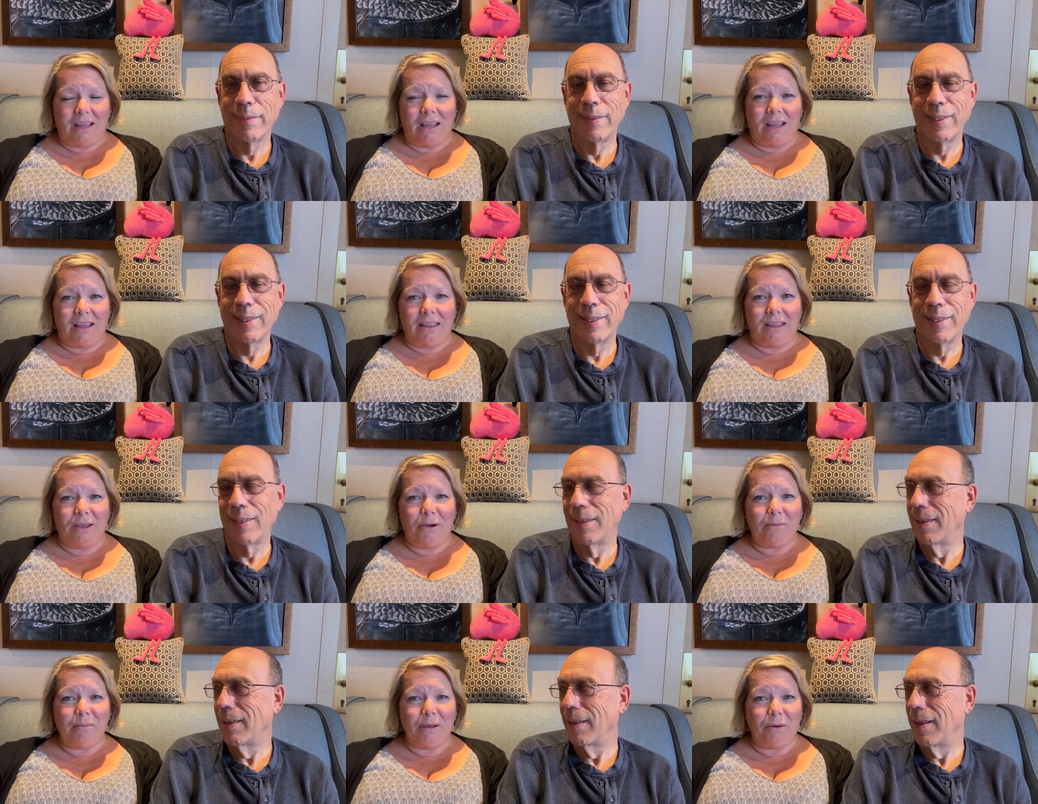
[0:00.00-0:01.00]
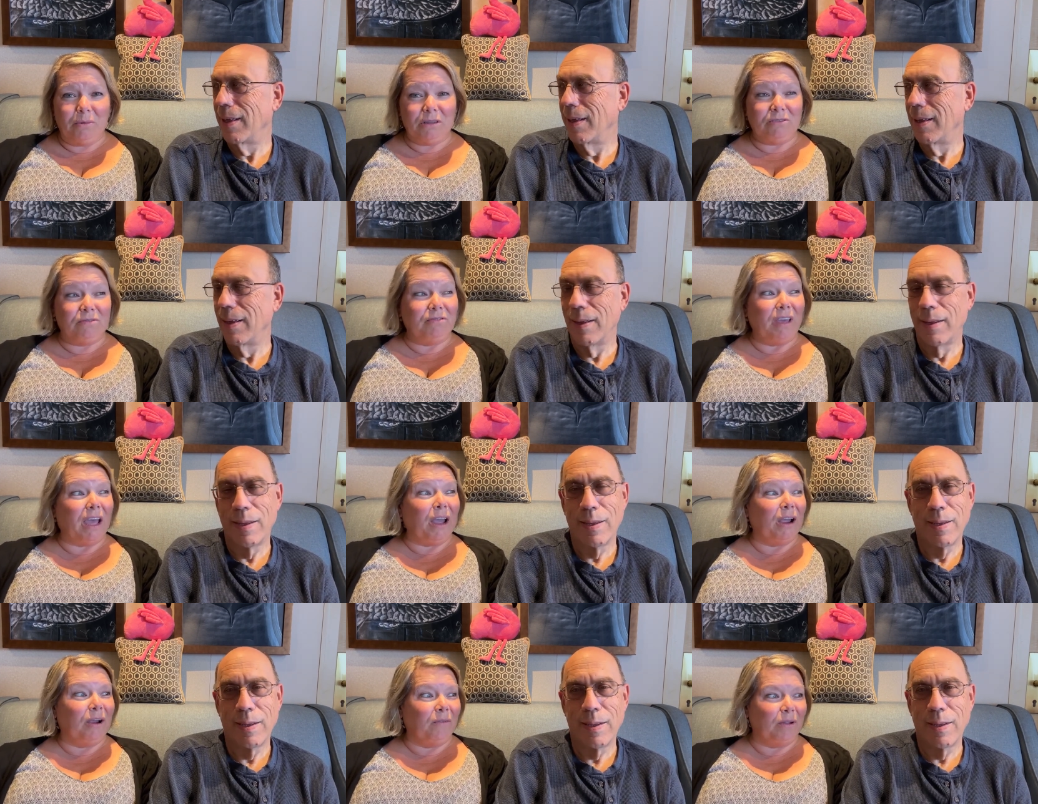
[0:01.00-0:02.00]
Speaker 1: And the oatmeal was
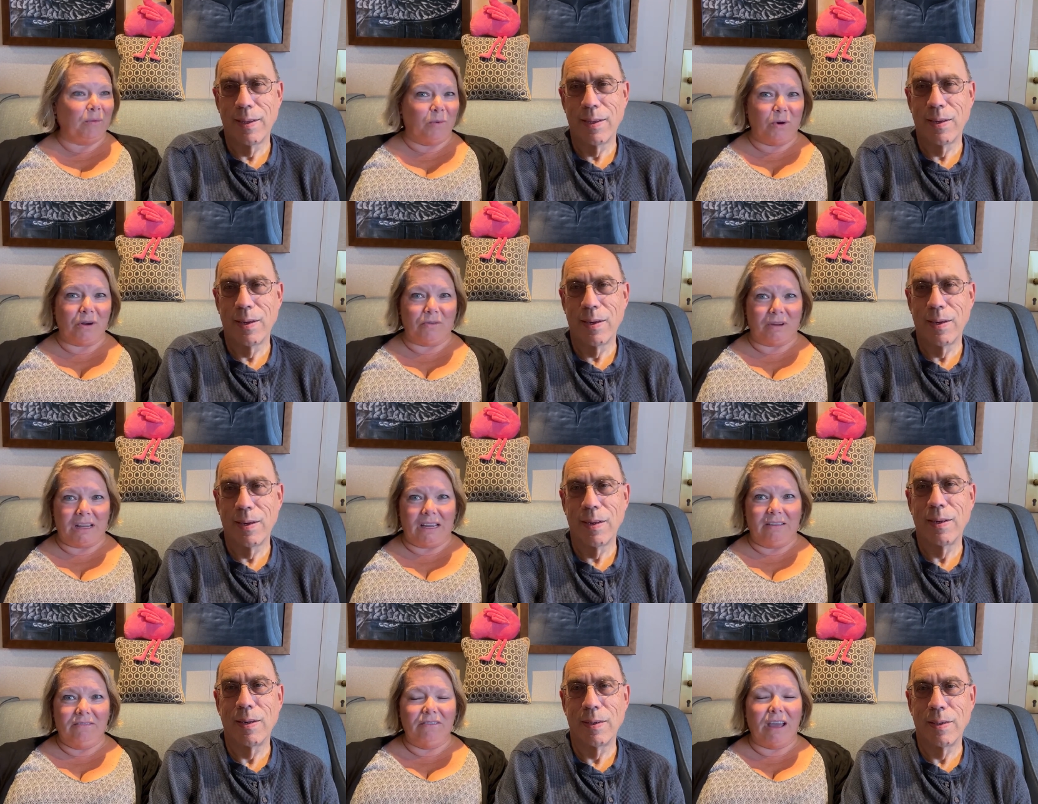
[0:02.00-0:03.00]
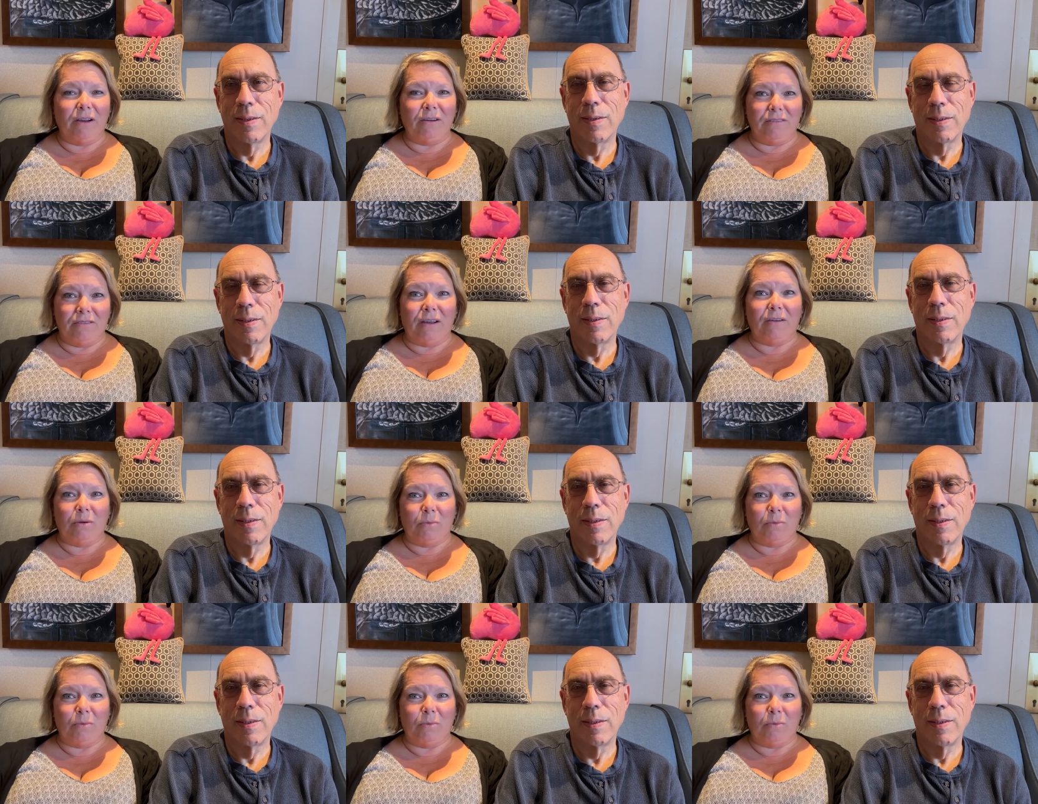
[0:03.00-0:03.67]
very watery, very, very